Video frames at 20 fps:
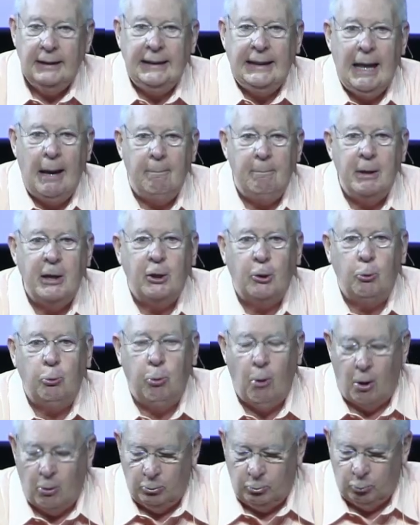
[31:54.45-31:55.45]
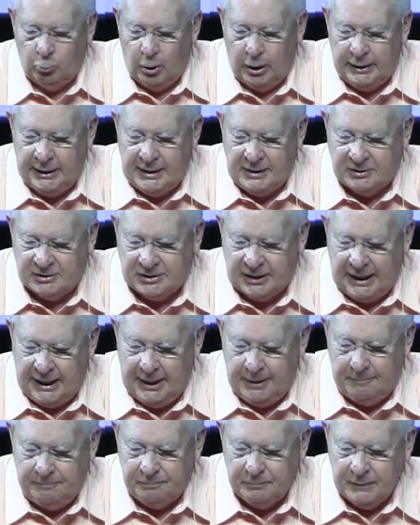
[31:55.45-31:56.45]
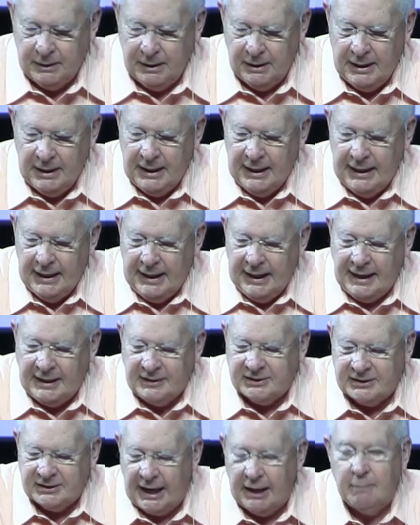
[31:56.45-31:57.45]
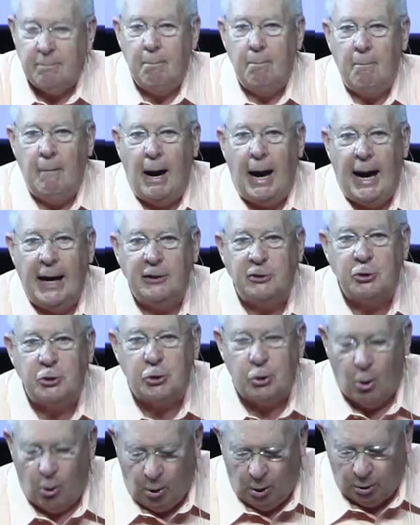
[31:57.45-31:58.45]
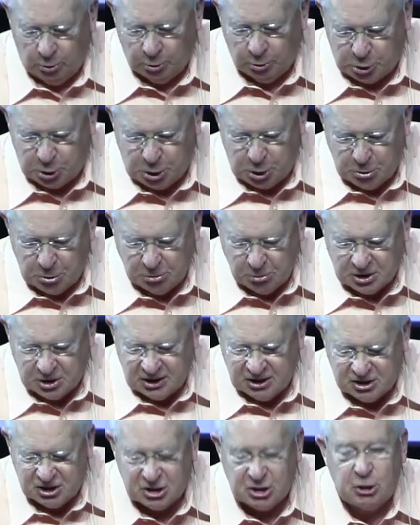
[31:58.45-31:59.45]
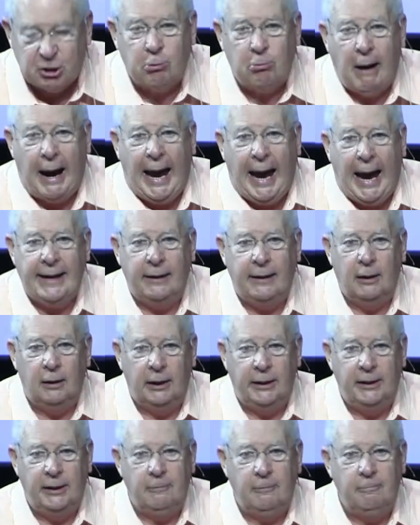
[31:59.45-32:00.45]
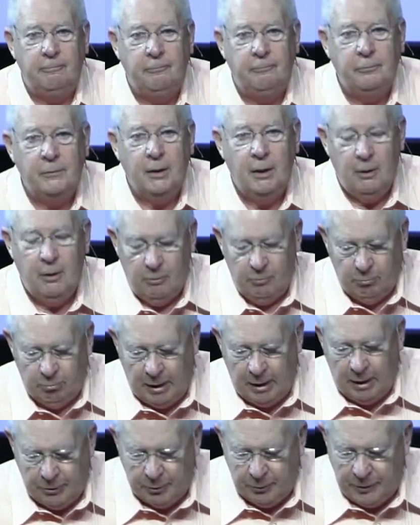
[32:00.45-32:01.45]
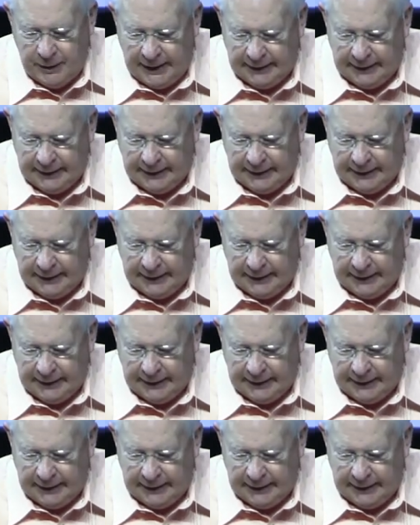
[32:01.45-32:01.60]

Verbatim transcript: let me quote what he said. He said, My soul chooses strangling rather